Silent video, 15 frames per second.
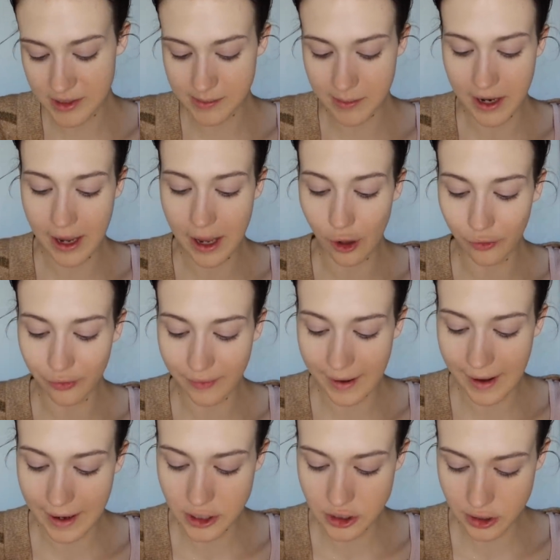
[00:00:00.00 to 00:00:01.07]
It's my e.l.f.
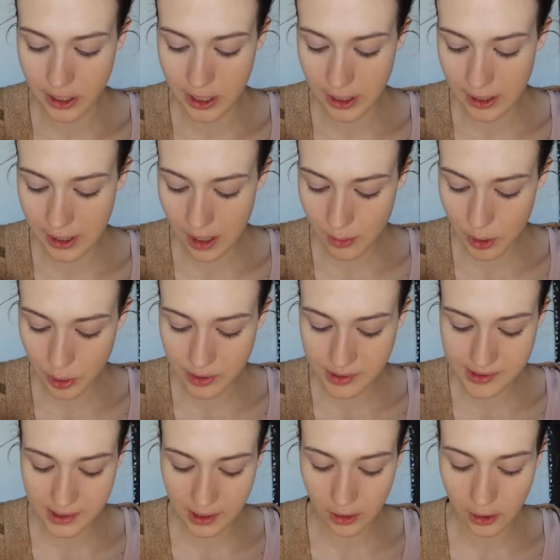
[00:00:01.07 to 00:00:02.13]
Hydrating Camo
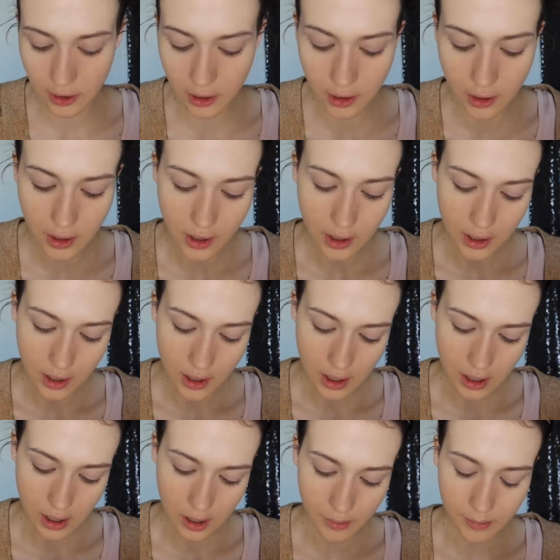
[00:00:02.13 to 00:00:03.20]
Concealer
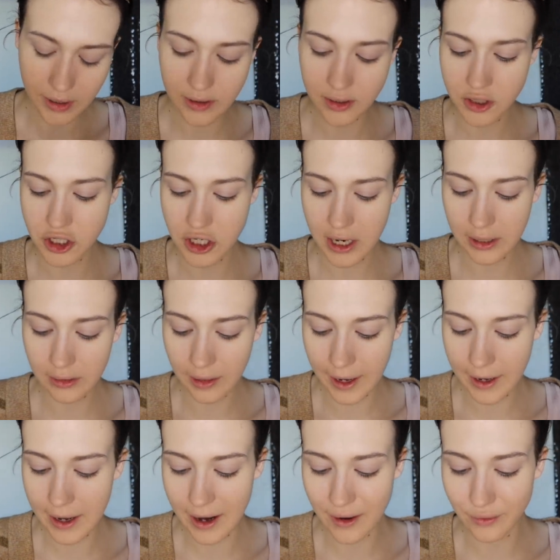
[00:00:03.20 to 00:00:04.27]
um, in the shade
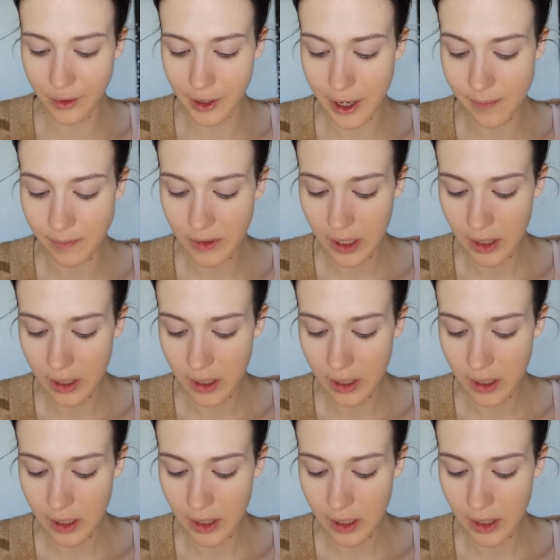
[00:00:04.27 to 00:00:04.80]
Light Ivory.